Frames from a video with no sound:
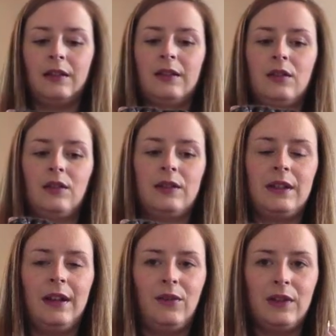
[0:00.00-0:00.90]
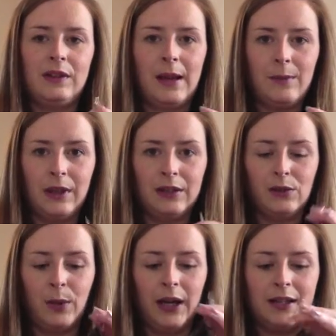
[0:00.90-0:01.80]
socks out of the same thing
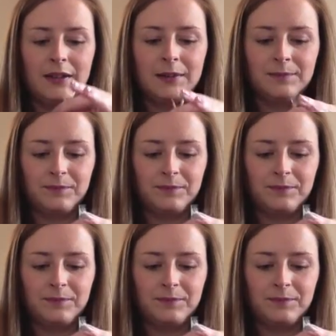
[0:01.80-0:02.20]
twice.